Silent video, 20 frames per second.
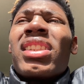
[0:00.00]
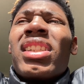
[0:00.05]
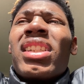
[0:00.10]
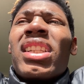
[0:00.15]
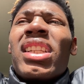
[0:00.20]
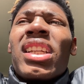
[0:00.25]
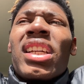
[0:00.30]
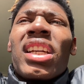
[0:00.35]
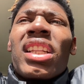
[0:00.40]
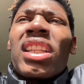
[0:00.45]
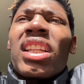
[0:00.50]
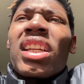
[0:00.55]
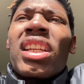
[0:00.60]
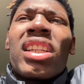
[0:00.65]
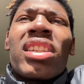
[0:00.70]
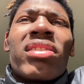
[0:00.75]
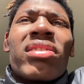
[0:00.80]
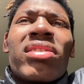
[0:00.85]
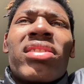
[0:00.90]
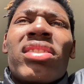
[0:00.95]
And then I think
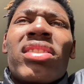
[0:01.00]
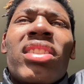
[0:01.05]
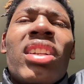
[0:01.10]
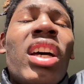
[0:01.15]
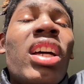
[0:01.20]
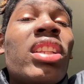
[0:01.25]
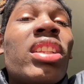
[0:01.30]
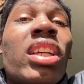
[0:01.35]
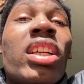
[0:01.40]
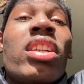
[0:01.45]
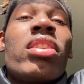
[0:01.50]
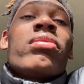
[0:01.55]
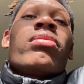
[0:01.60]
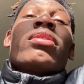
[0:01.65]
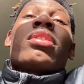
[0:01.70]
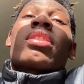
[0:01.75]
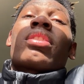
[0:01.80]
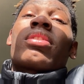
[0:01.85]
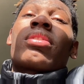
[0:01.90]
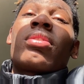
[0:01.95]
that was, no, I think he
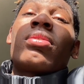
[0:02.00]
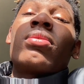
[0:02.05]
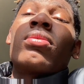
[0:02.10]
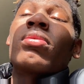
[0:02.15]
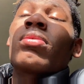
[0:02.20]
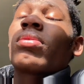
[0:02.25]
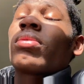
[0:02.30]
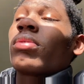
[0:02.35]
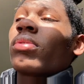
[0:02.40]
was just two.